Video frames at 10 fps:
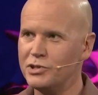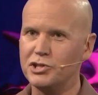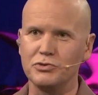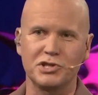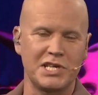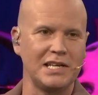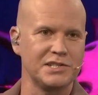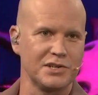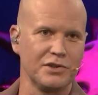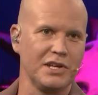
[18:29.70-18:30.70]
did you
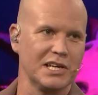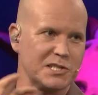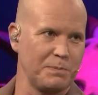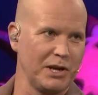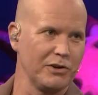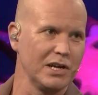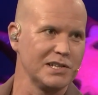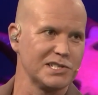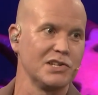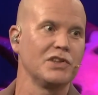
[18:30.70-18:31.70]
center the
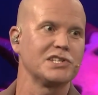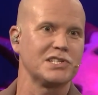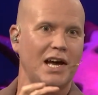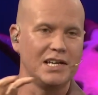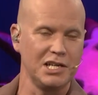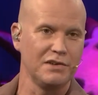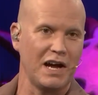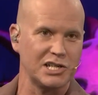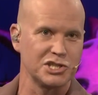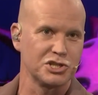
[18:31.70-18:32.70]
experience and this idea of
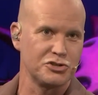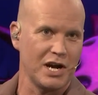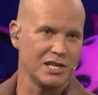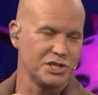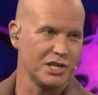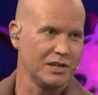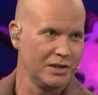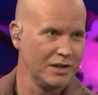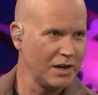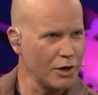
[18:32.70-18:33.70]
action strategy
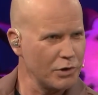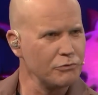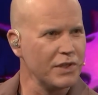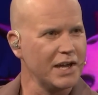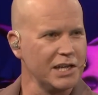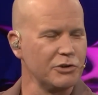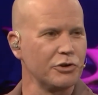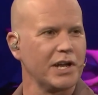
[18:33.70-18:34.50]
around that hero